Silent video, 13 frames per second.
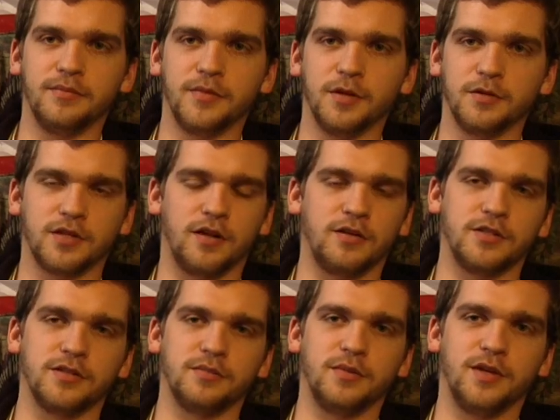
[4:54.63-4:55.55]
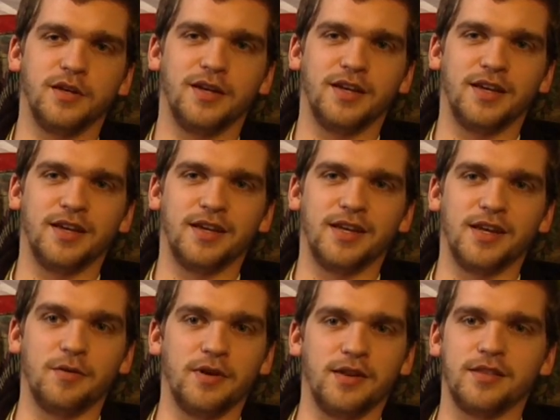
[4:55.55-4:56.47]
No scholarship,
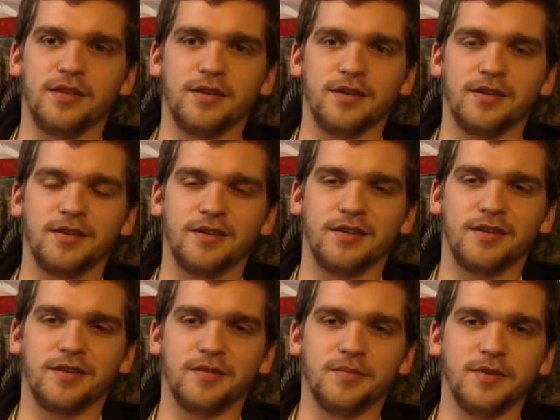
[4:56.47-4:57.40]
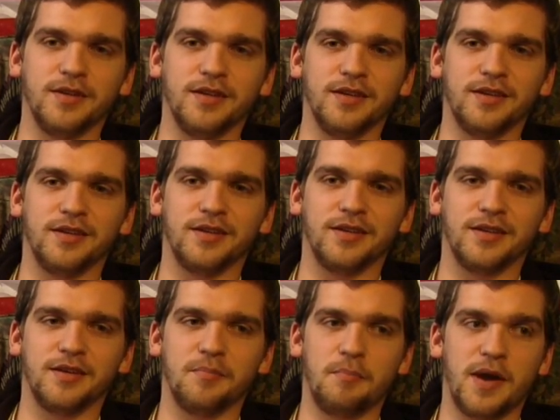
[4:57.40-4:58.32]
no anything could be
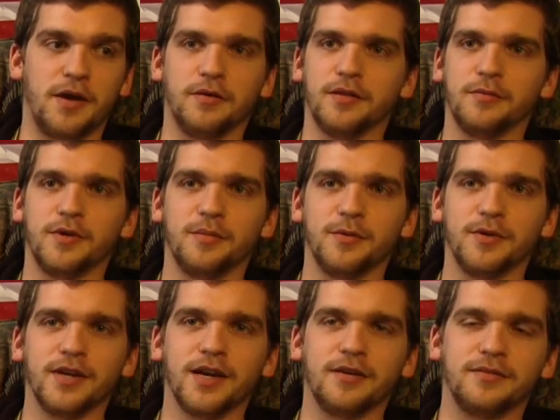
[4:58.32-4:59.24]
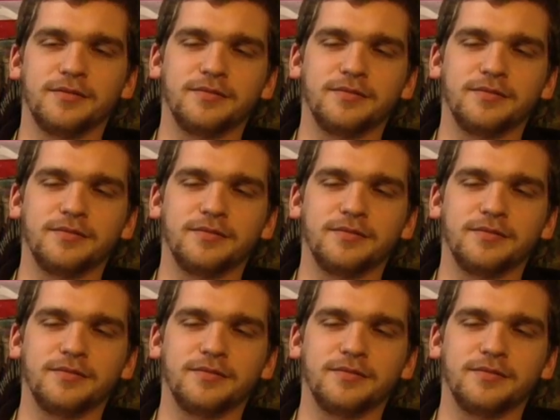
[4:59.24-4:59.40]
better than what I'm doing now.